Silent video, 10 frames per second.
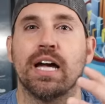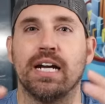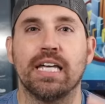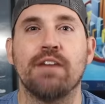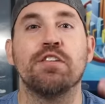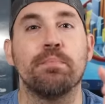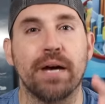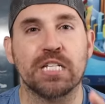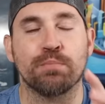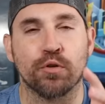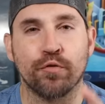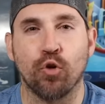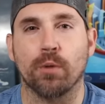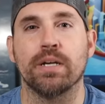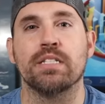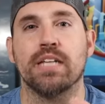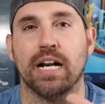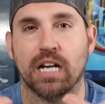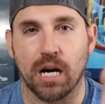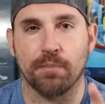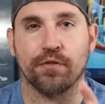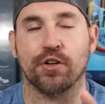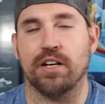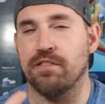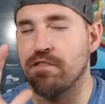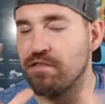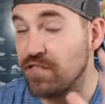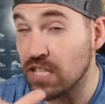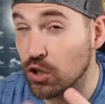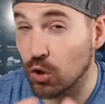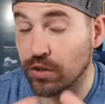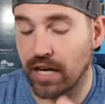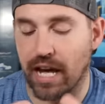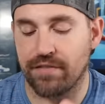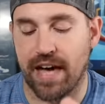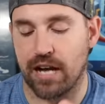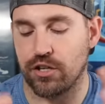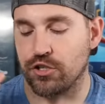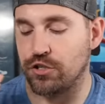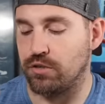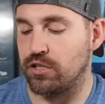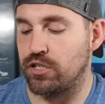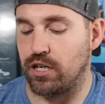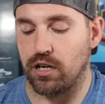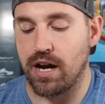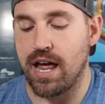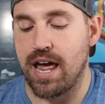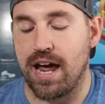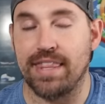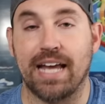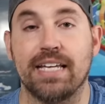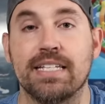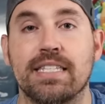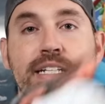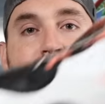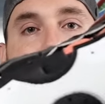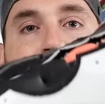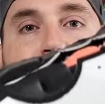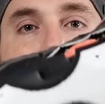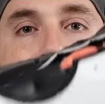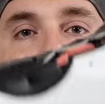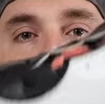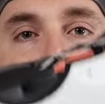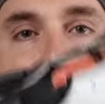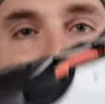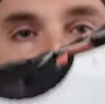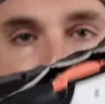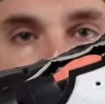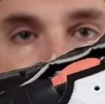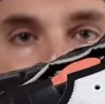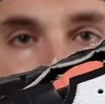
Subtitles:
kind of gave the best performance and comfort and feel that I've had in a shoe this year. And that is the Nike PG6.